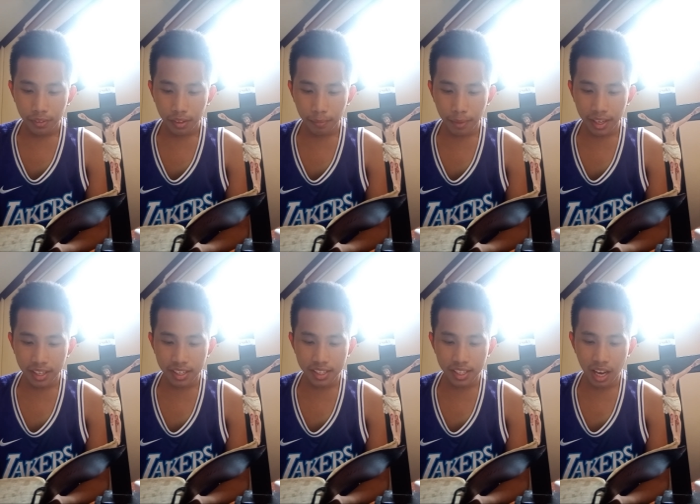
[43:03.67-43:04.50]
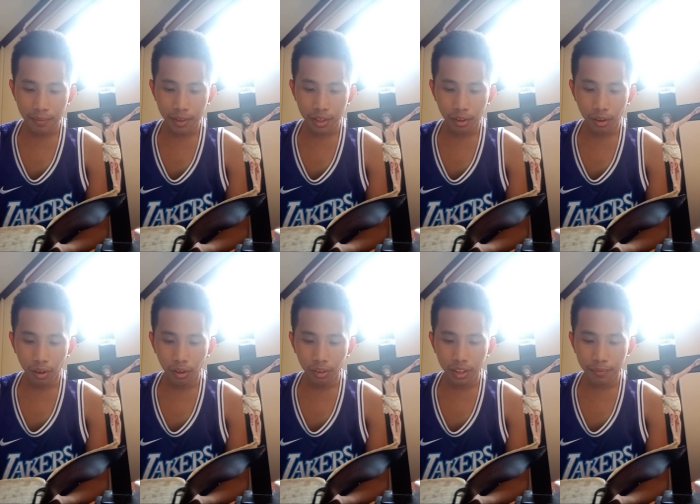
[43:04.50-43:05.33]
men in his camp, and
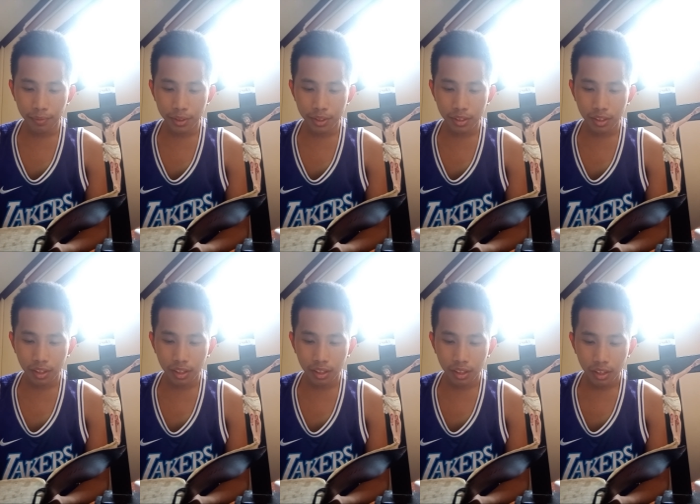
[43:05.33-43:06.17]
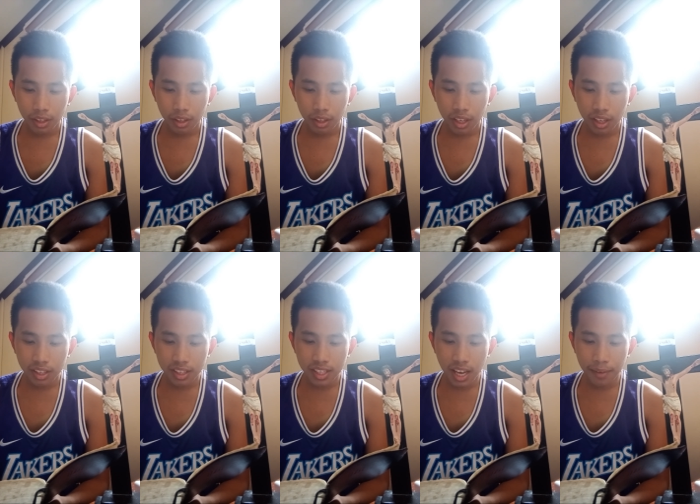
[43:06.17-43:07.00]
all in
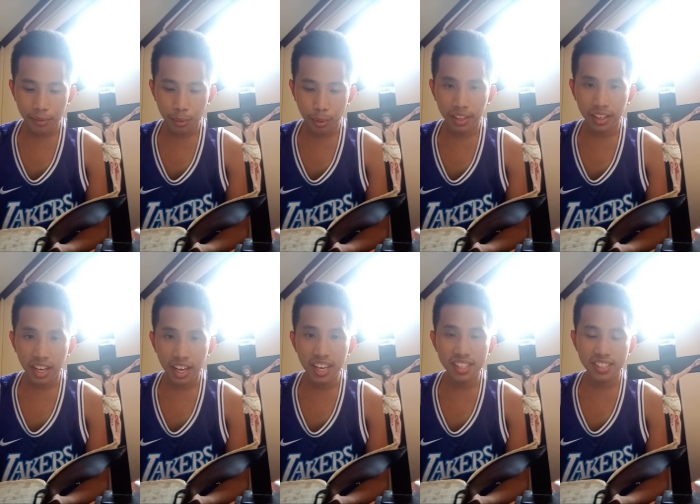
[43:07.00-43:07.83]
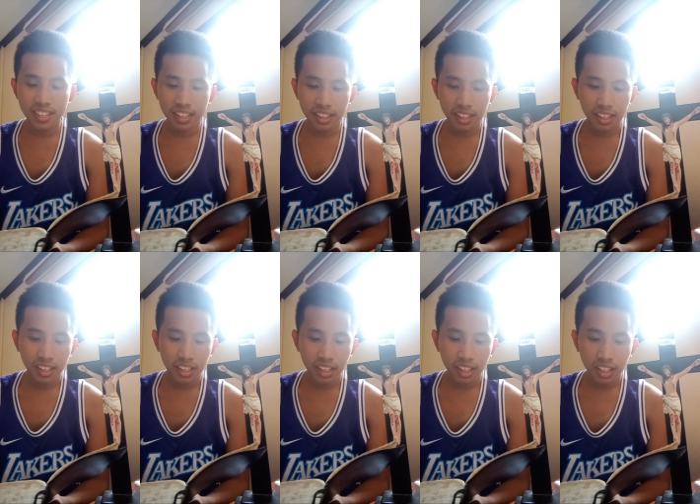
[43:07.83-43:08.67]
his camp 218,
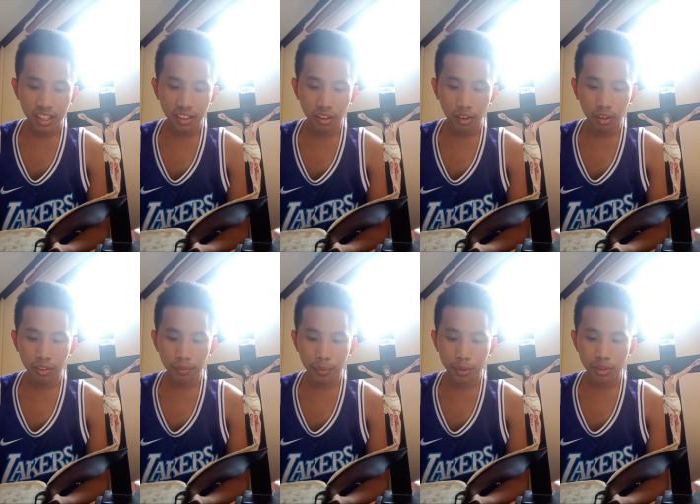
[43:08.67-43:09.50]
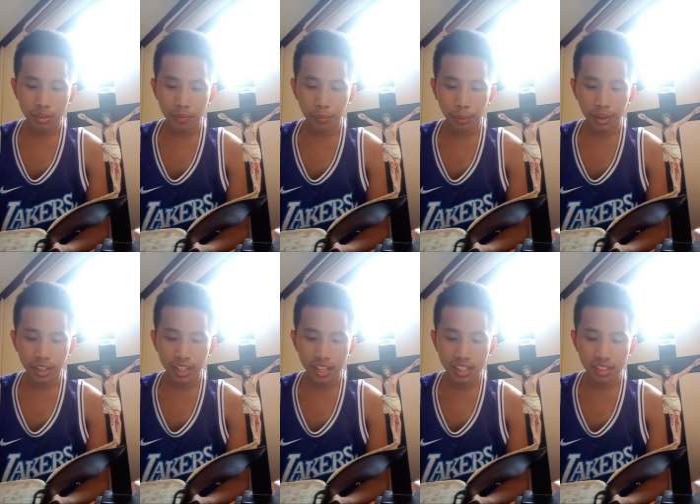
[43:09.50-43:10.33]
and all in pursued the 4
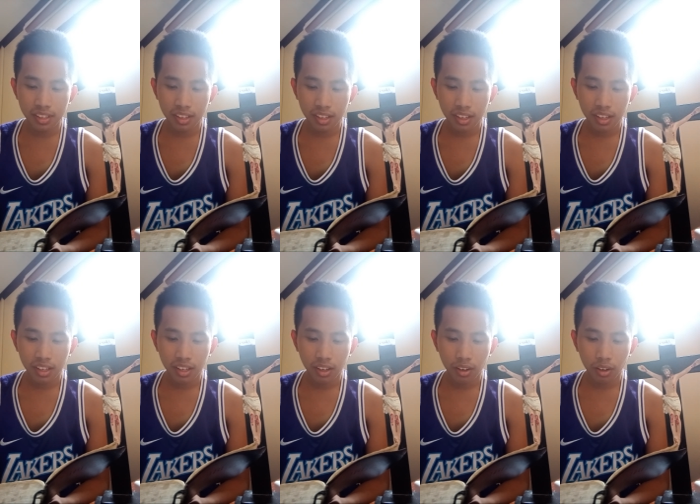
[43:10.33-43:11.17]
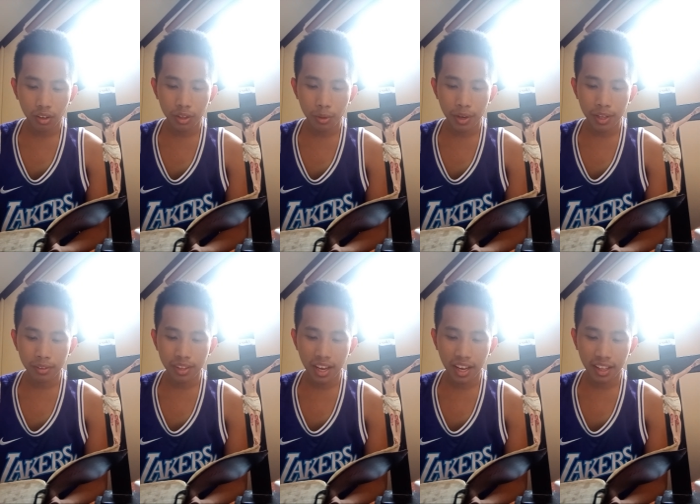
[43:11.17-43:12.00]
kings all the way to
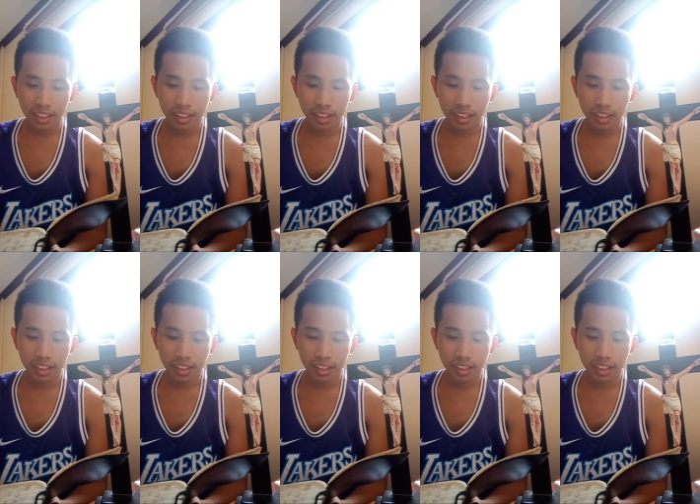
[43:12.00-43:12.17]
Dan.